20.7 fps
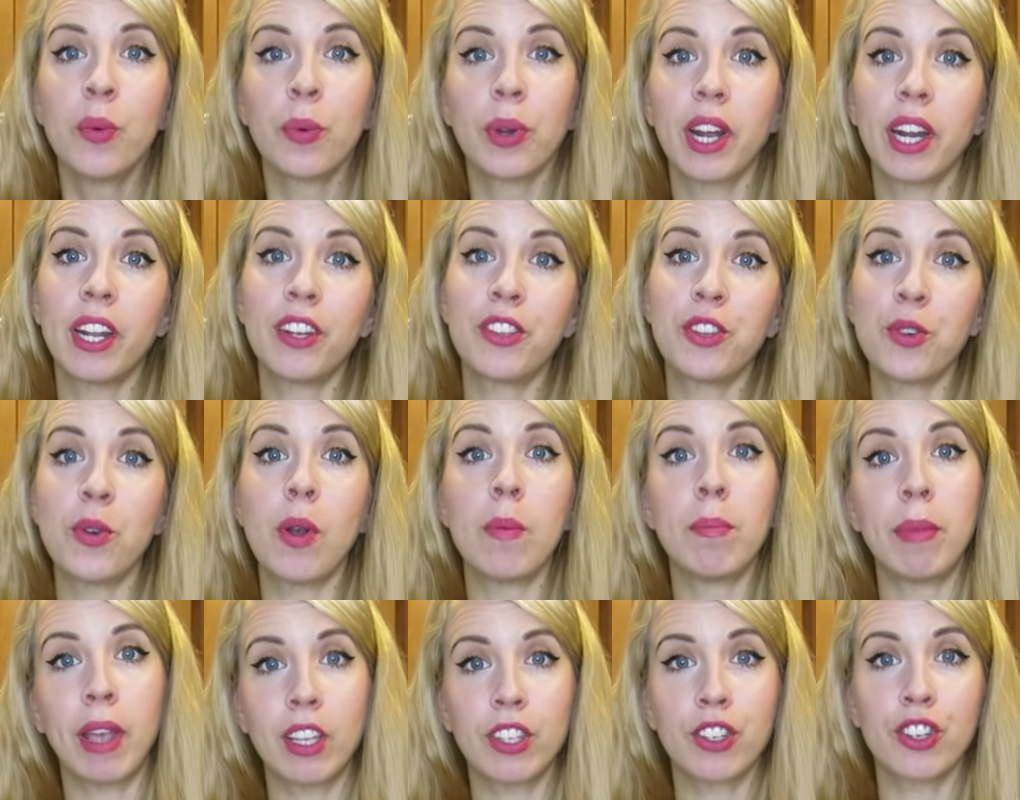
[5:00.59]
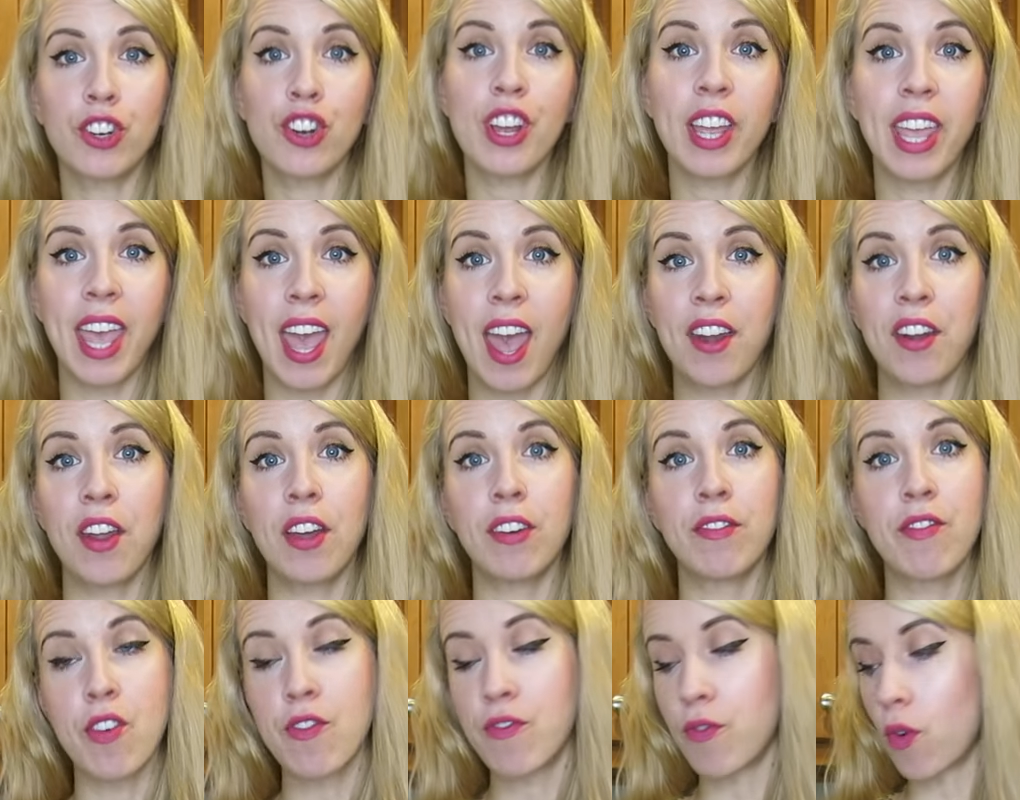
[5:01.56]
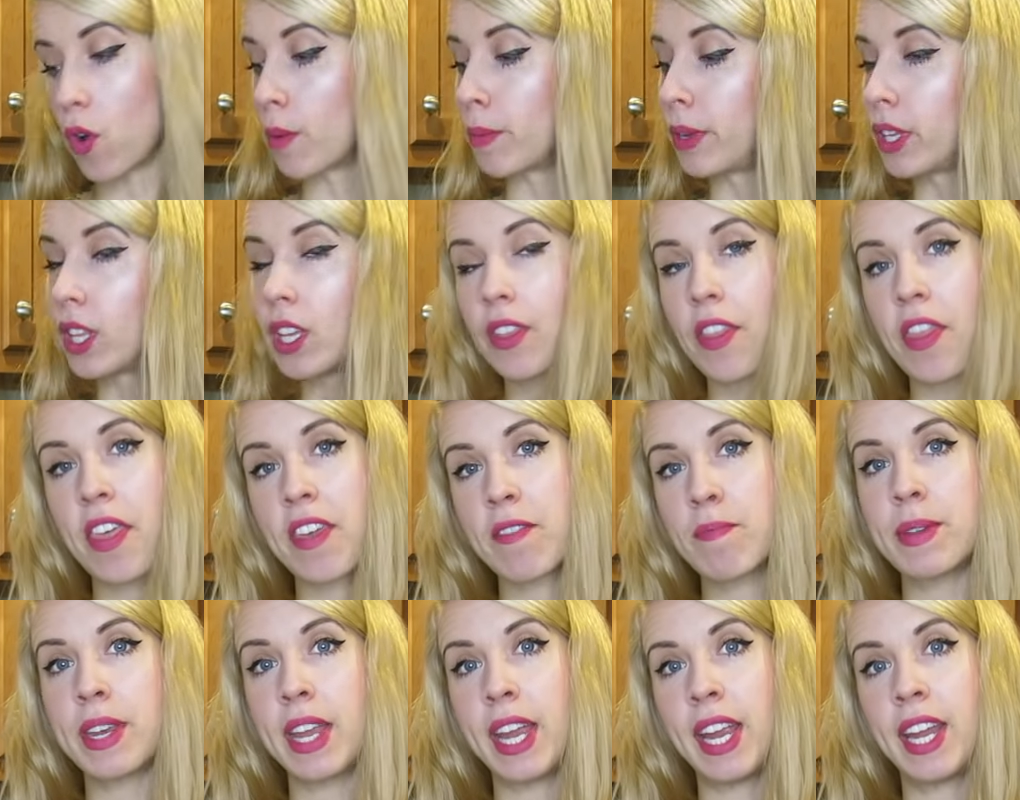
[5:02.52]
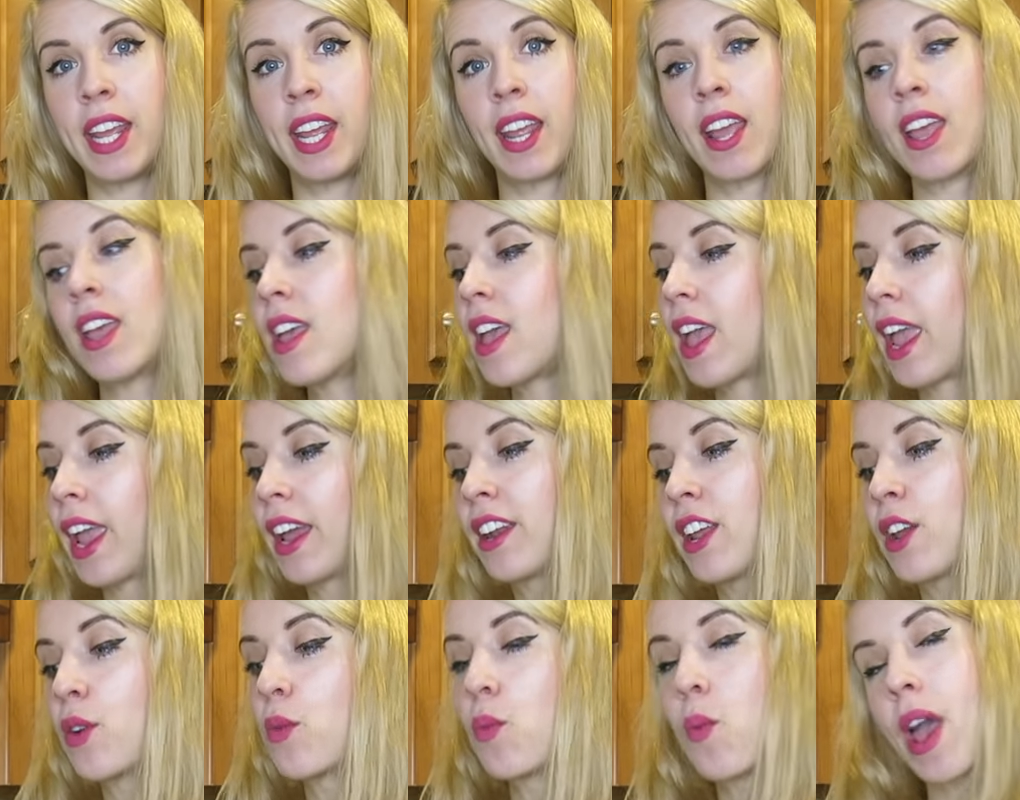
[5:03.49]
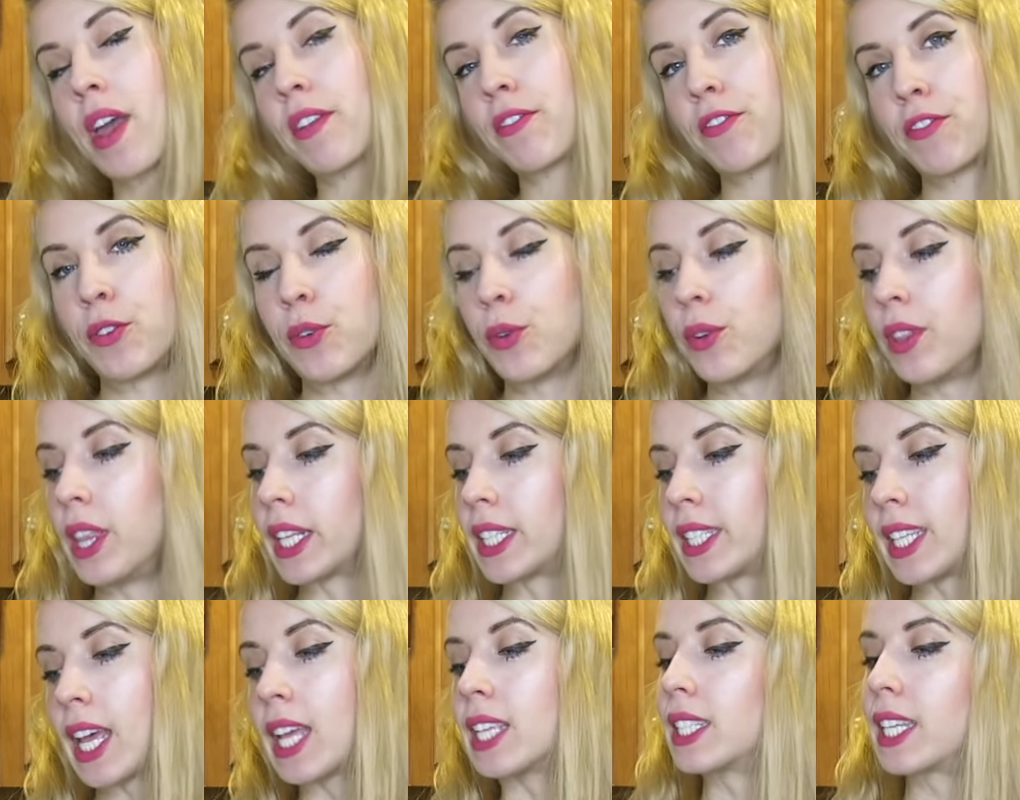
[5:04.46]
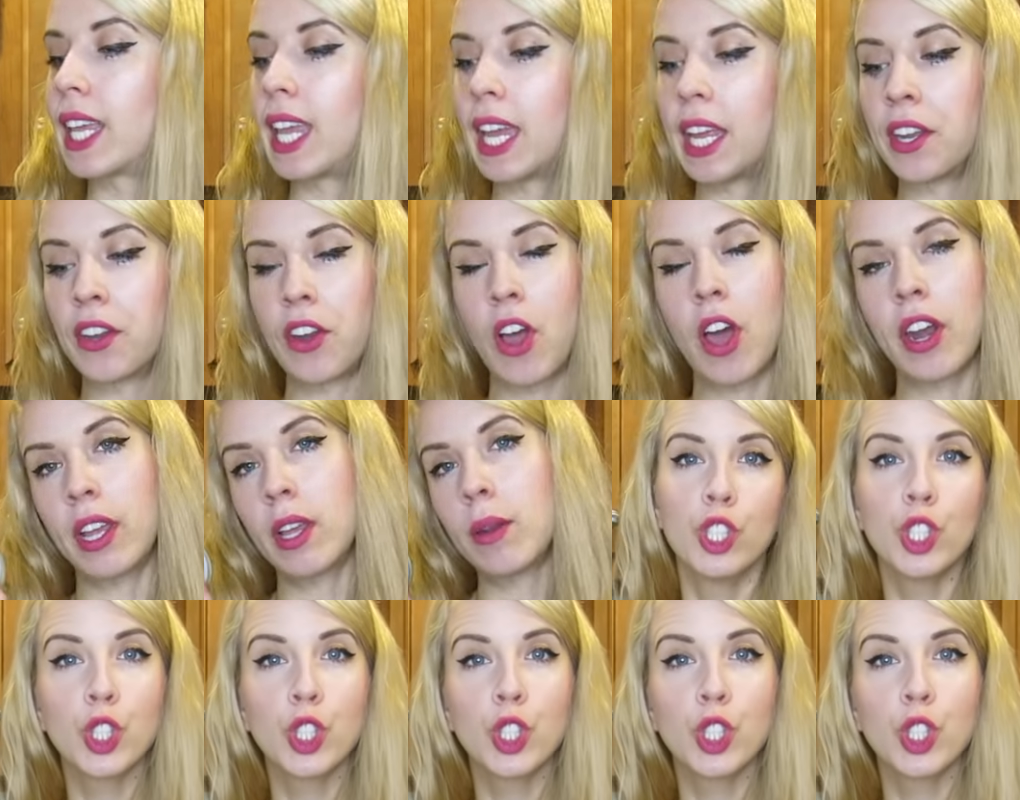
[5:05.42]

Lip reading: We're gonna do a mixture again of the formula that they've been eating and a wet food that says kitten on it.